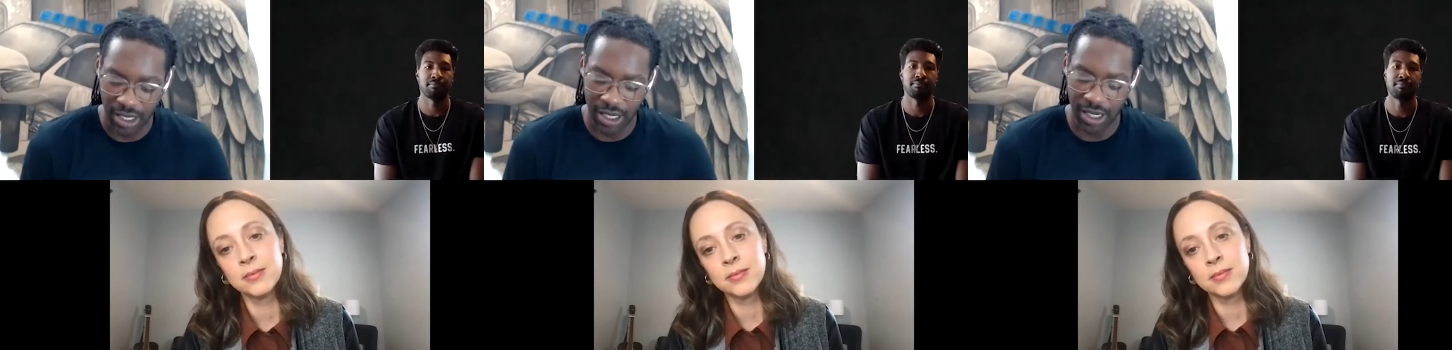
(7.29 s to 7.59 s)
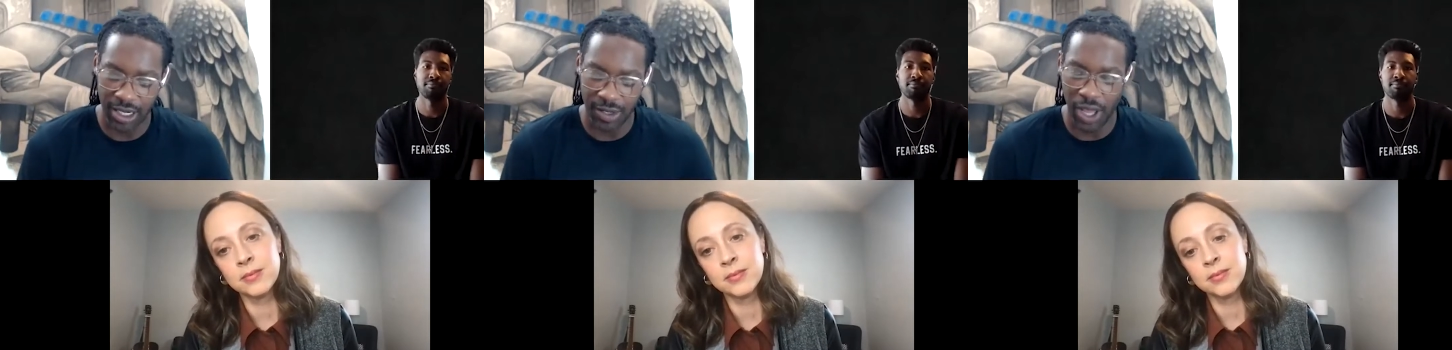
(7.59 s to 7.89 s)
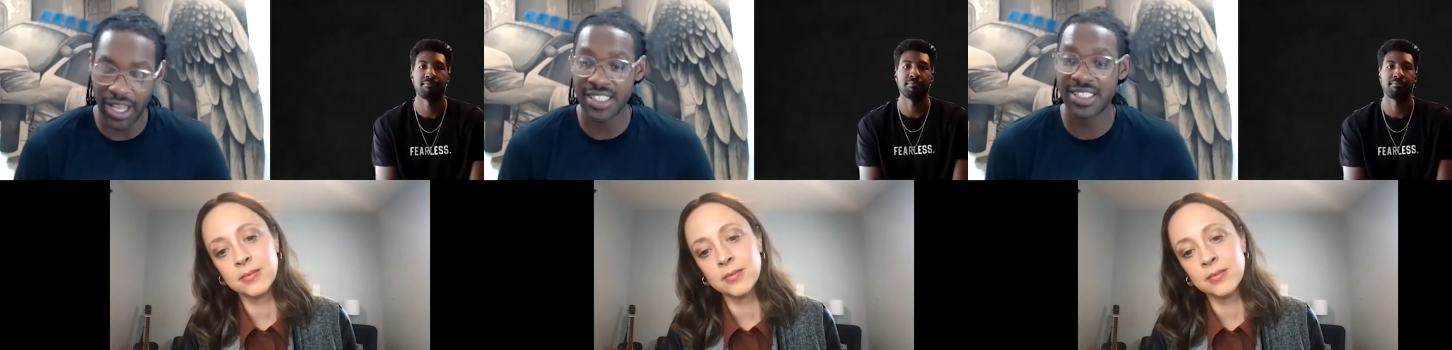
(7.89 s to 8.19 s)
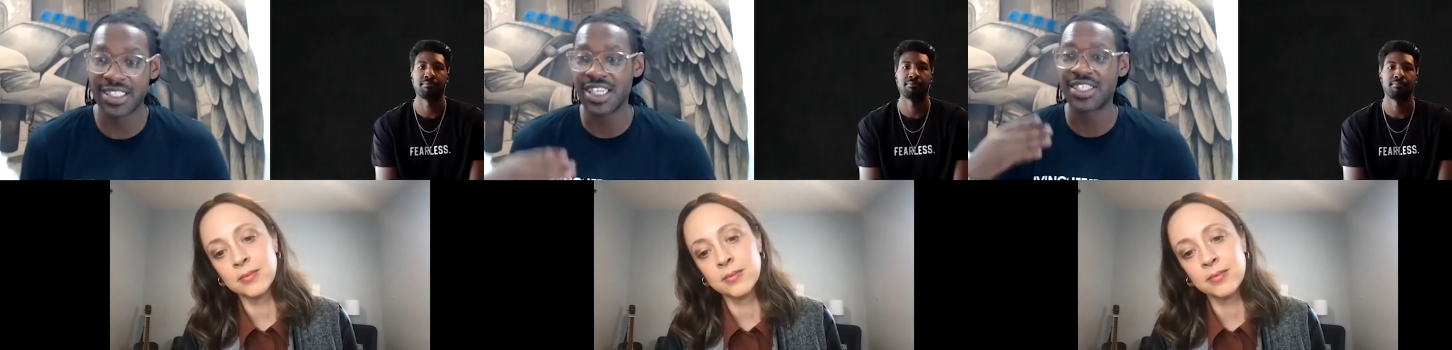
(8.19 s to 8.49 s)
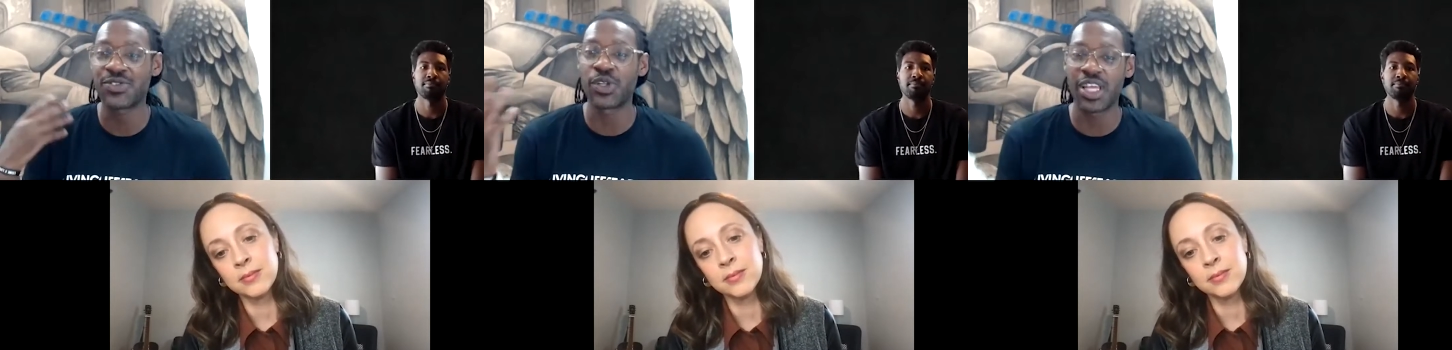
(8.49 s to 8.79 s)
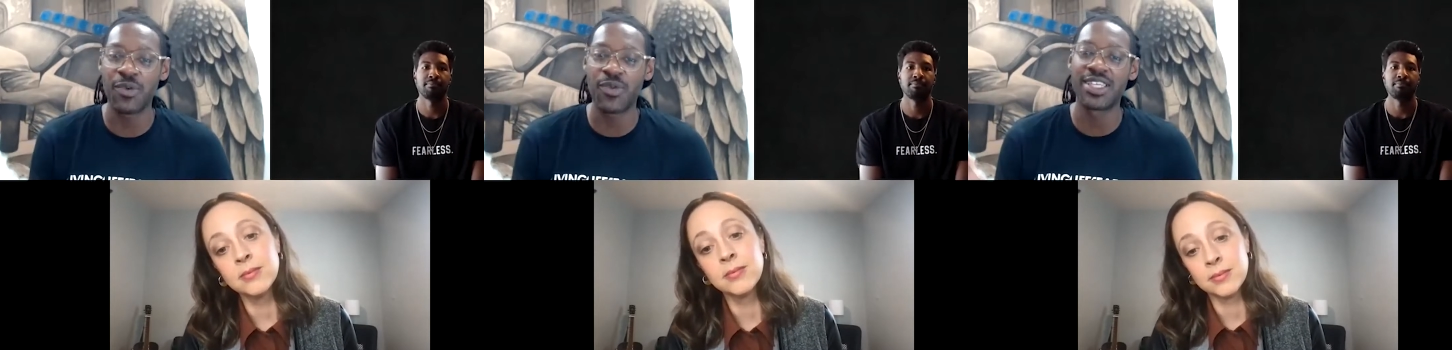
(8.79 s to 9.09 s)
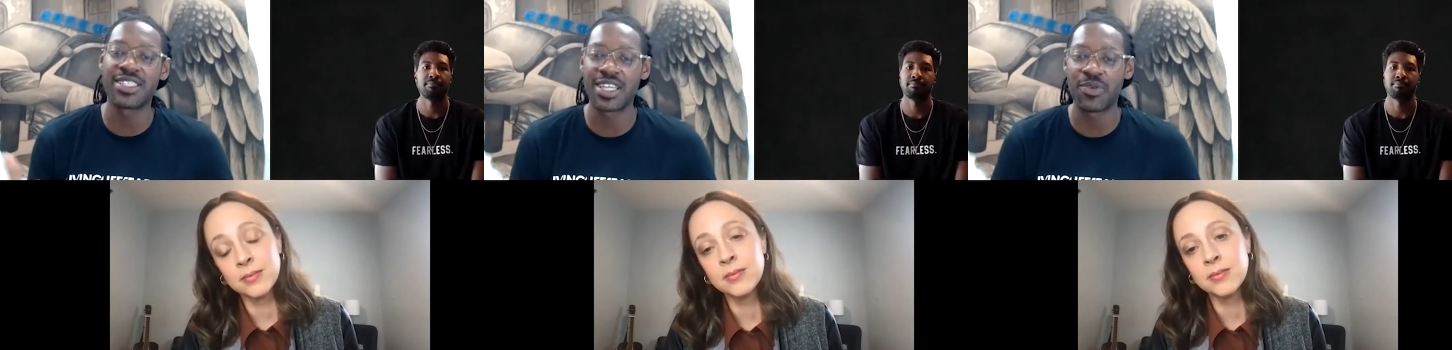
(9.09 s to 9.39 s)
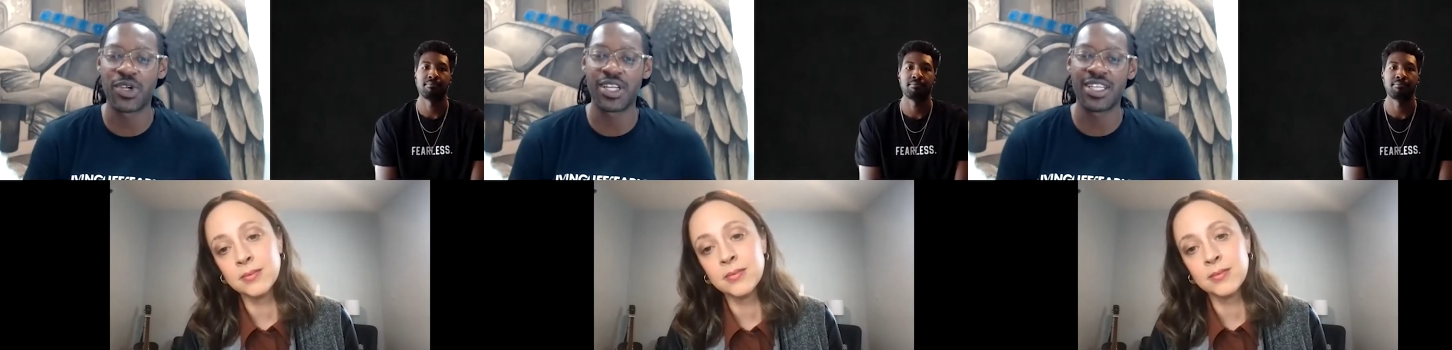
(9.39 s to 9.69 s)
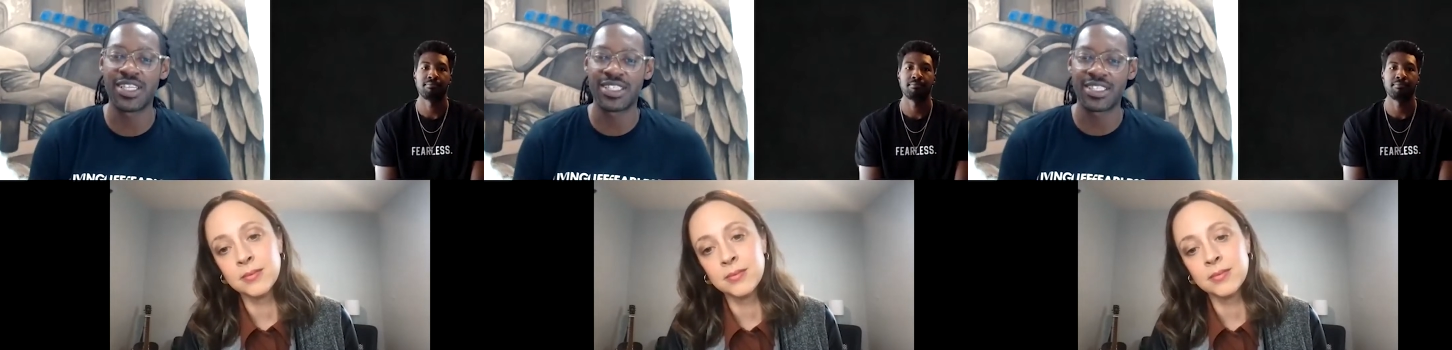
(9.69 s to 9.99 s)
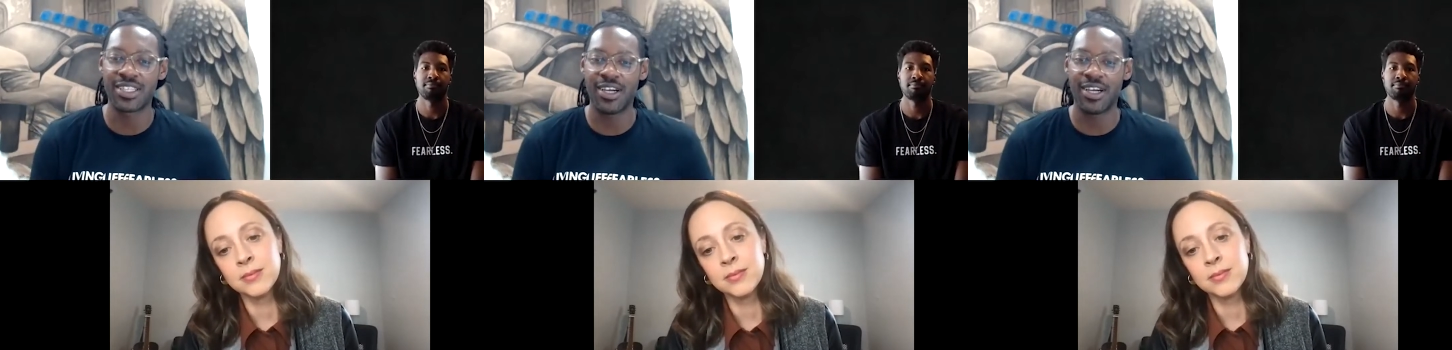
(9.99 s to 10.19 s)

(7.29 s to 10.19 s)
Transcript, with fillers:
Speaker 1: I guess success for them as independents,